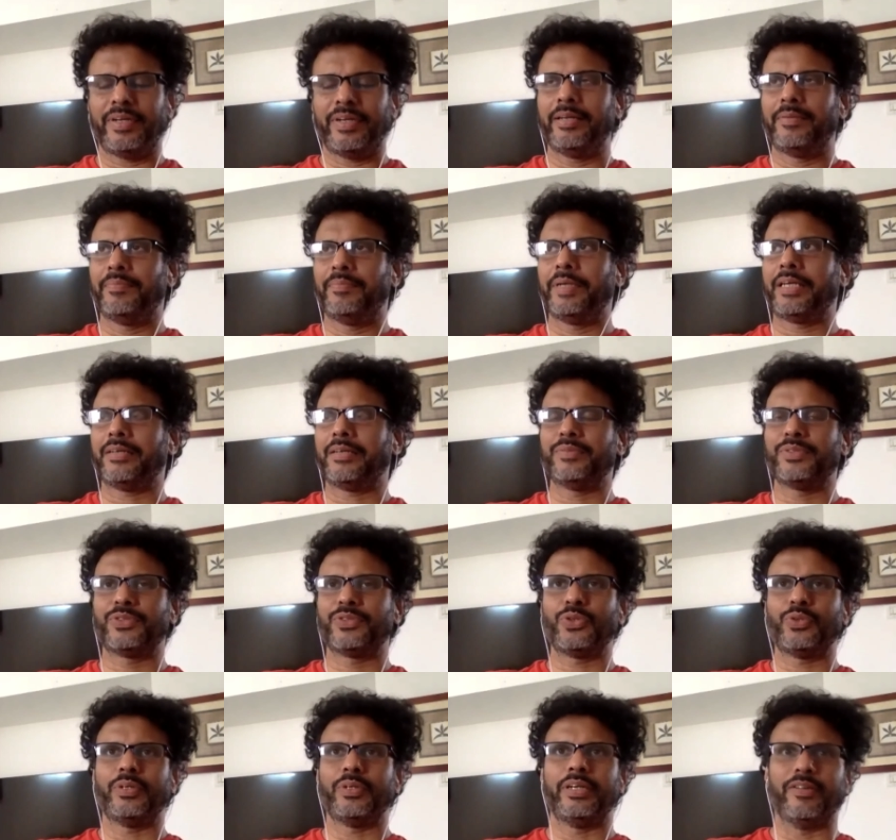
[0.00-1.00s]
it becomes
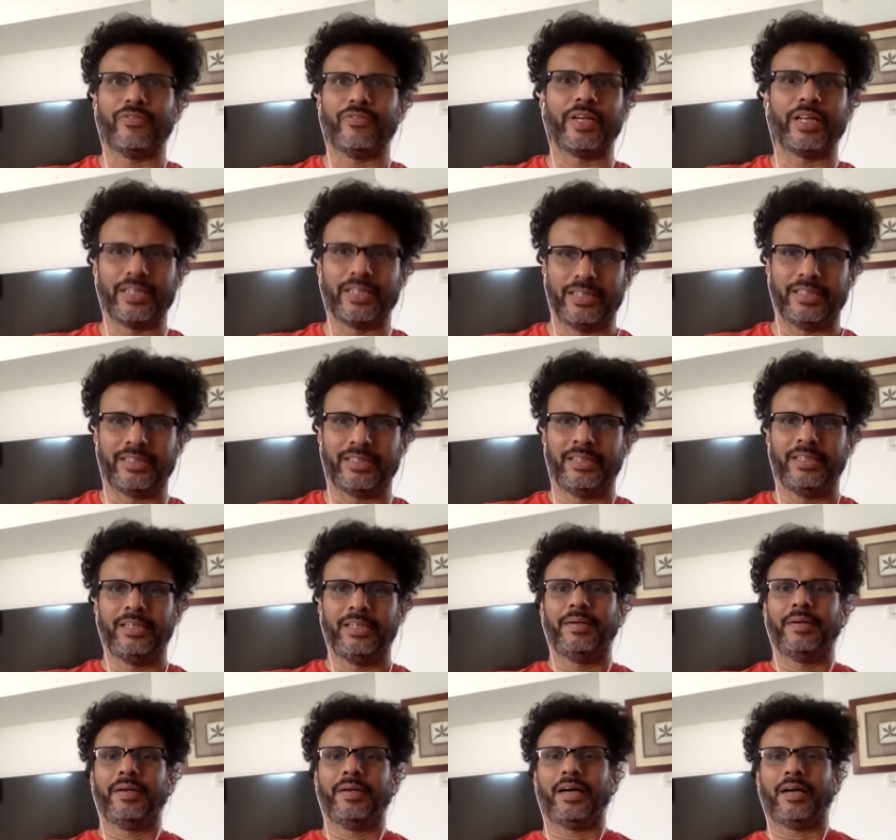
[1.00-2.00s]
so difficult
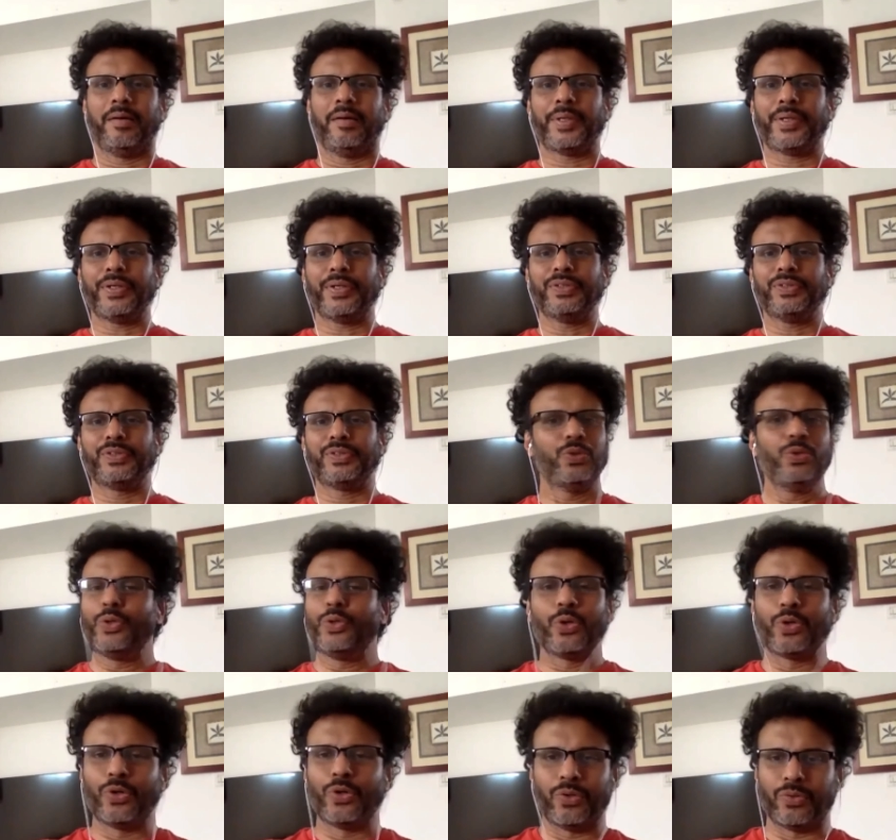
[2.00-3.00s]
because you
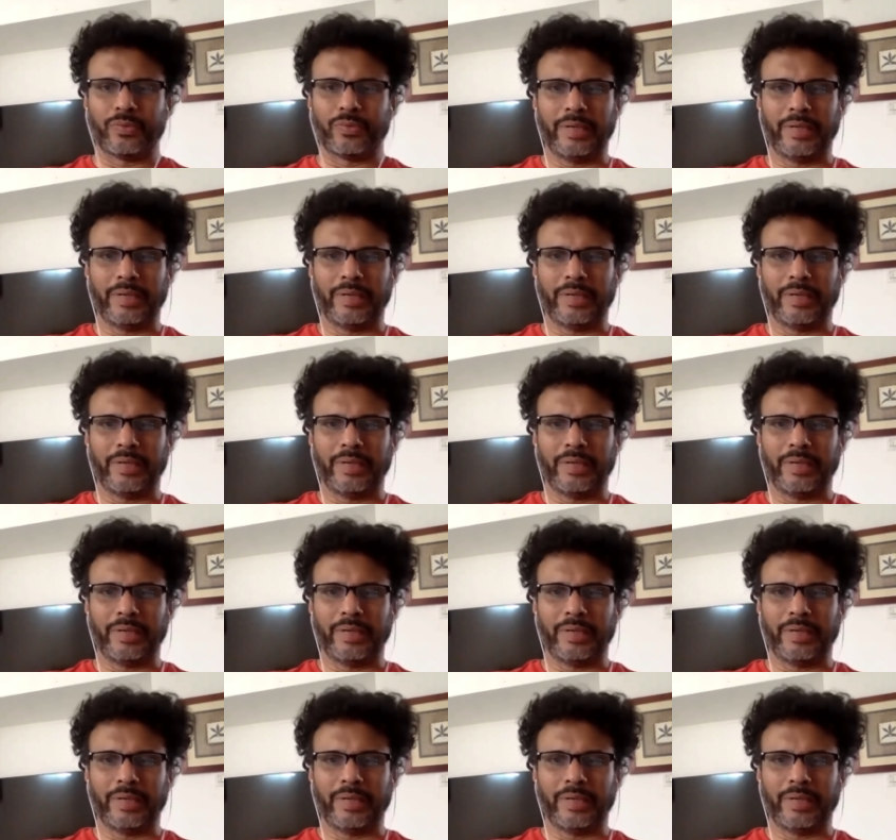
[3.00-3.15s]
don't know.